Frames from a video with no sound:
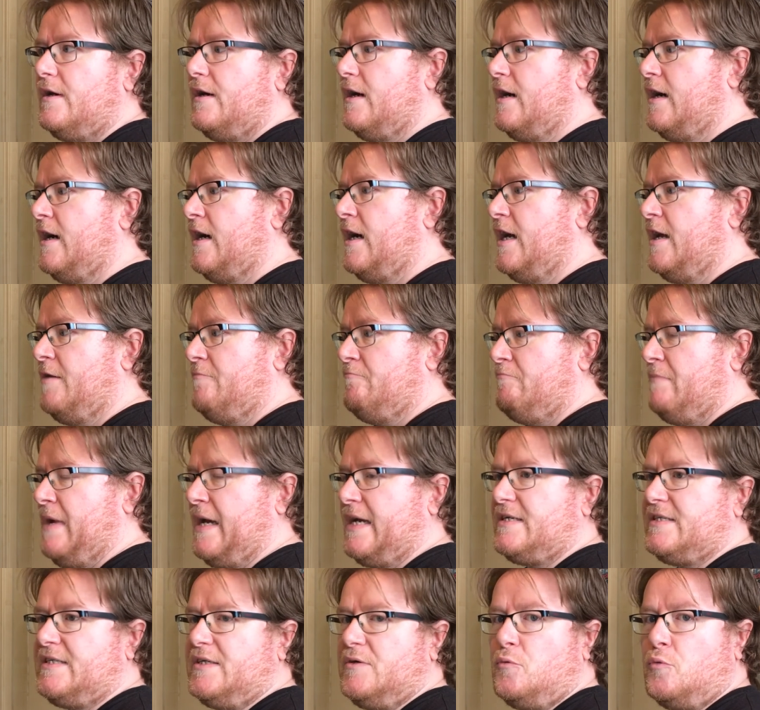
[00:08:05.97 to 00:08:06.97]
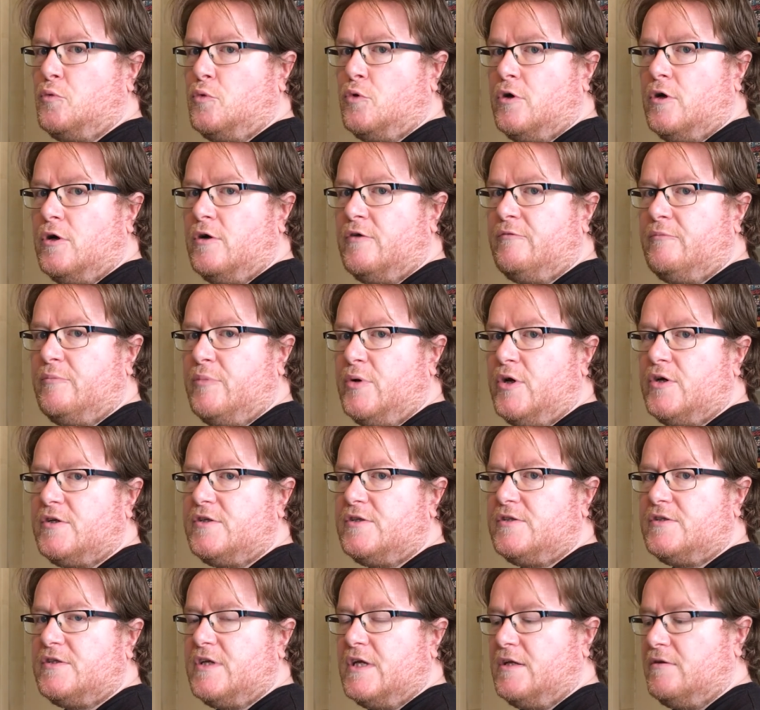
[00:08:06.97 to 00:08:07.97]
It makes it worth
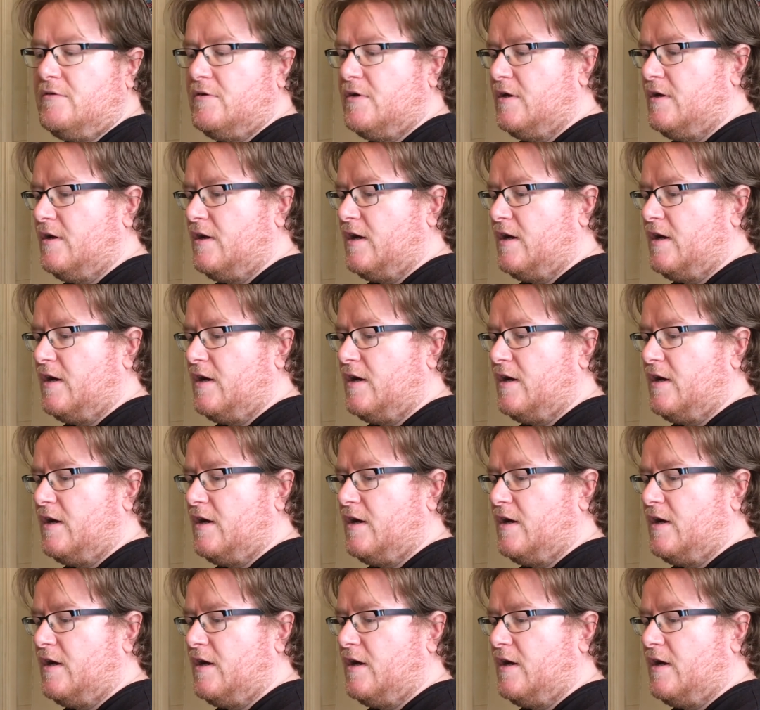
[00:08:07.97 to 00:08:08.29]
purchasing.